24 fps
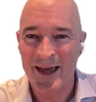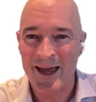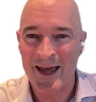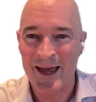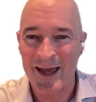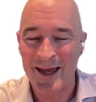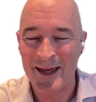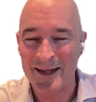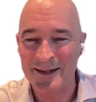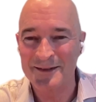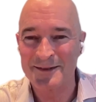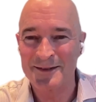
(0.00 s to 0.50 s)

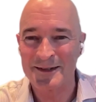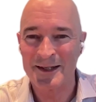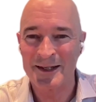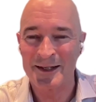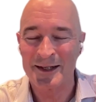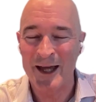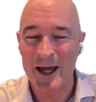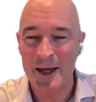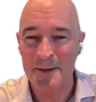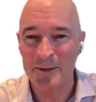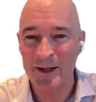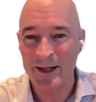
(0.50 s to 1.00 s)
and
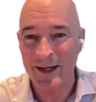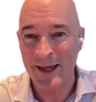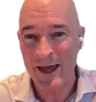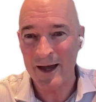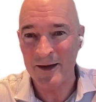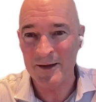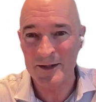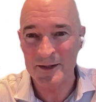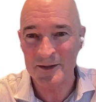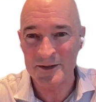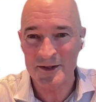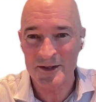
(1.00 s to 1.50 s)
enabling our
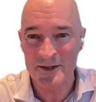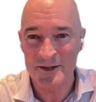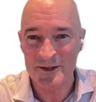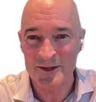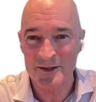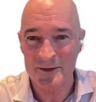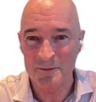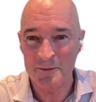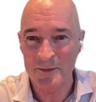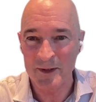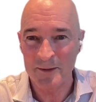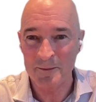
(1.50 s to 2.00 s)
health
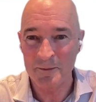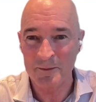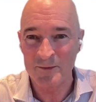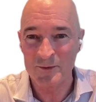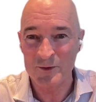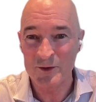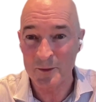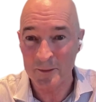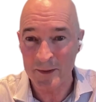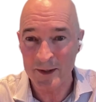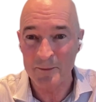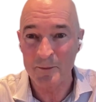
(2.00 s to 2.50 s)
system
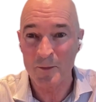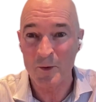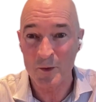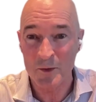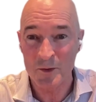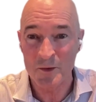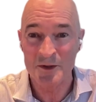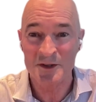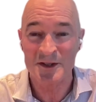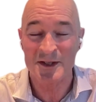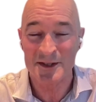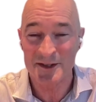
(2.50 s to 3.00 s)
to be
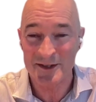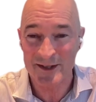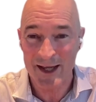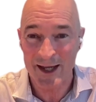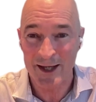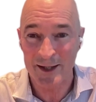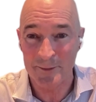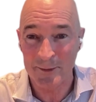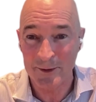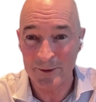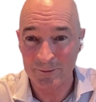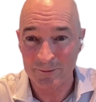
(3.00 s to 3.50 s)
more
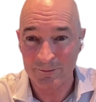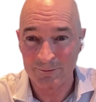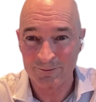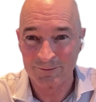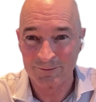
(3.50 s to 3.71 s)
sustainable.